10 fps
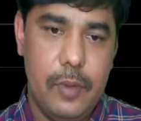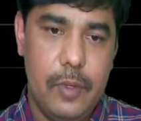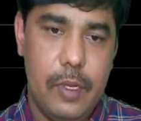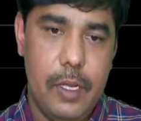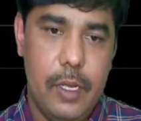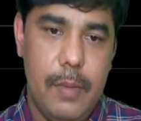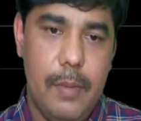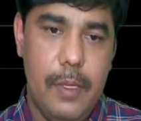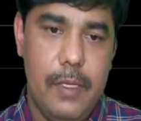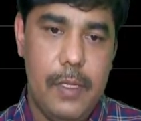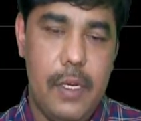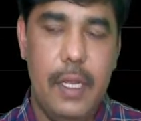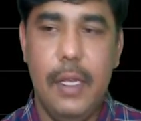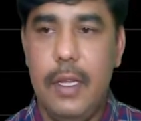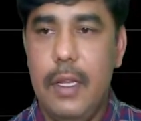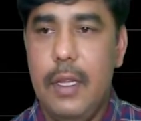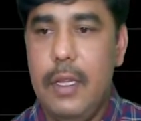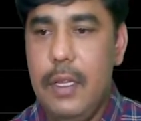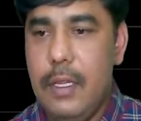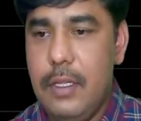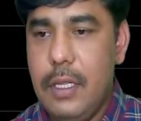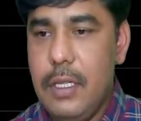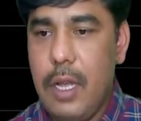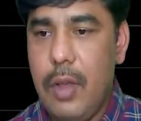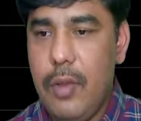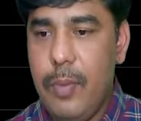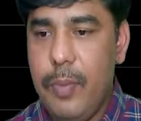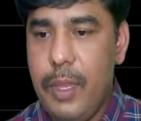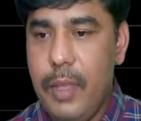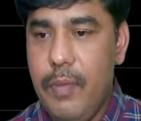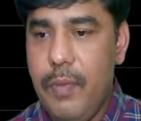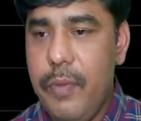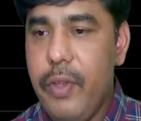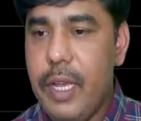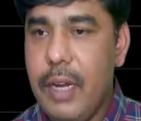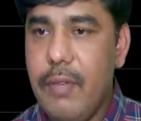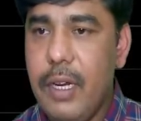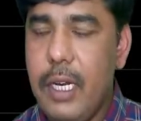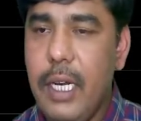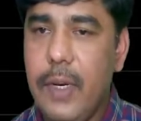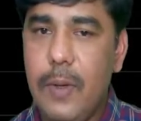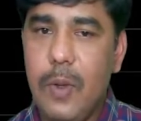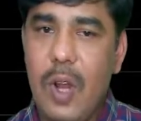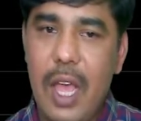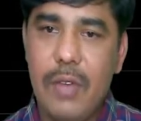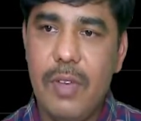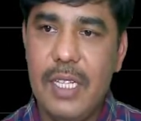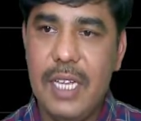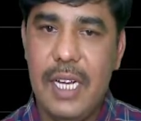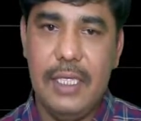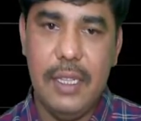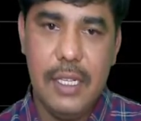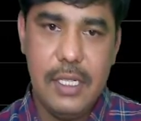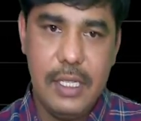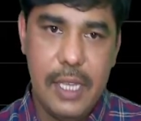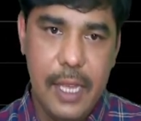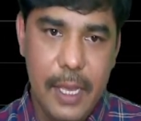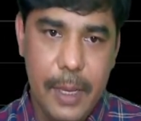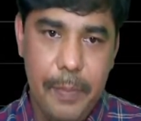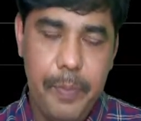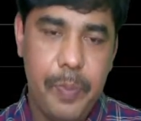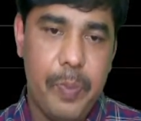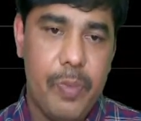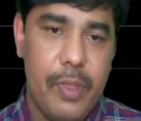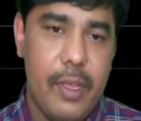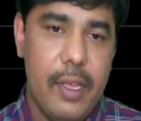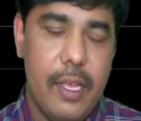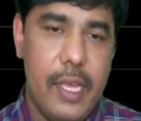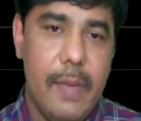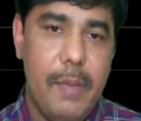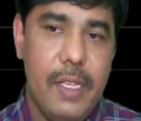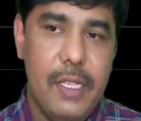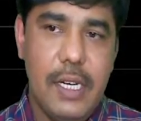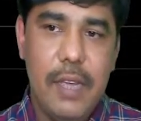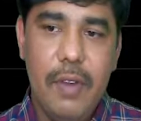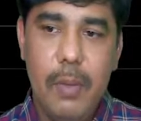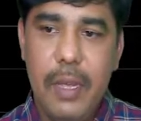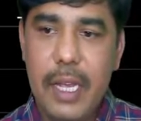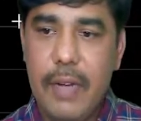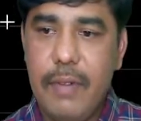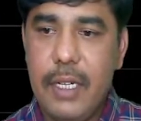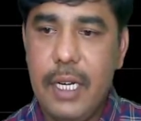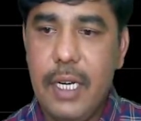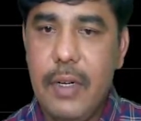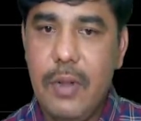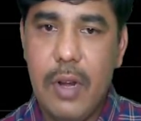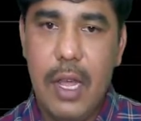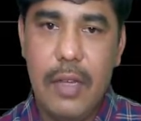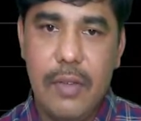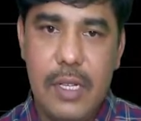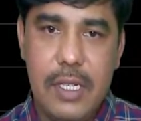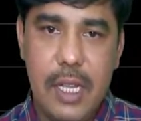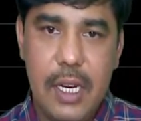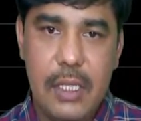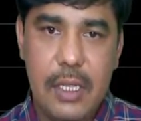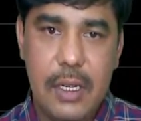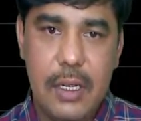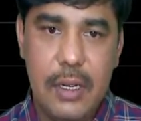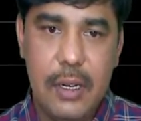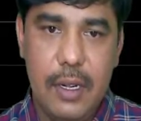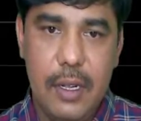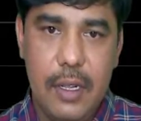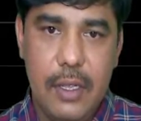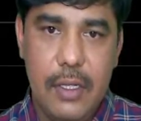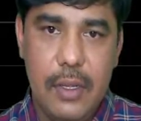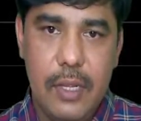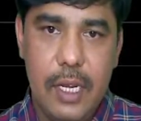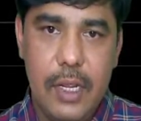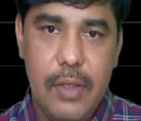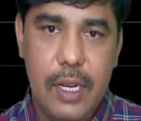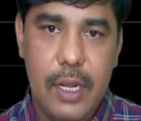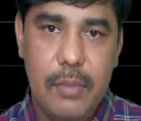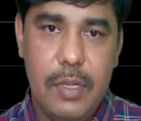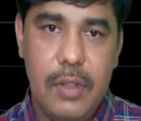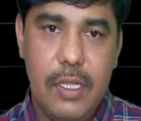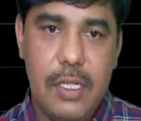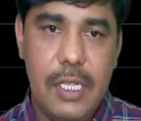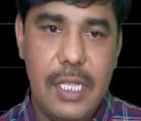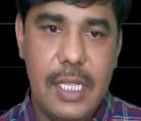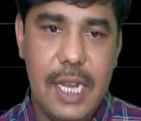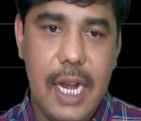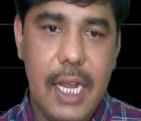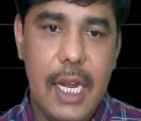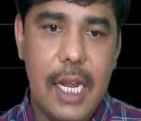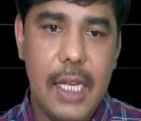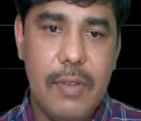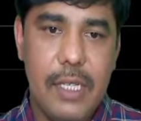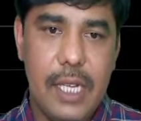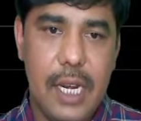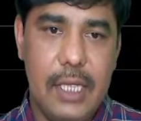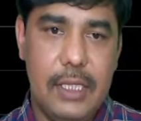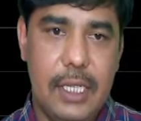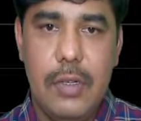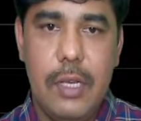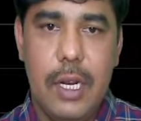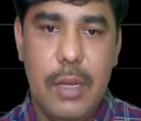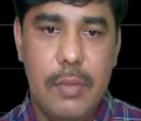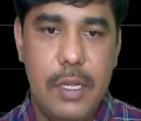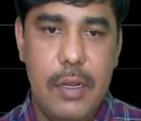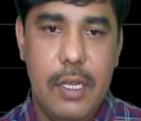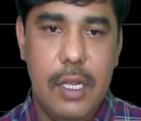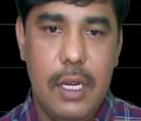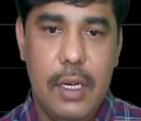A, B, C, D. Just how if we convert into clockwise direction, this same A, B, C, D will be converted into clockwise direction. So then you can observe this. This is anti-clockwise direction. You can observe here.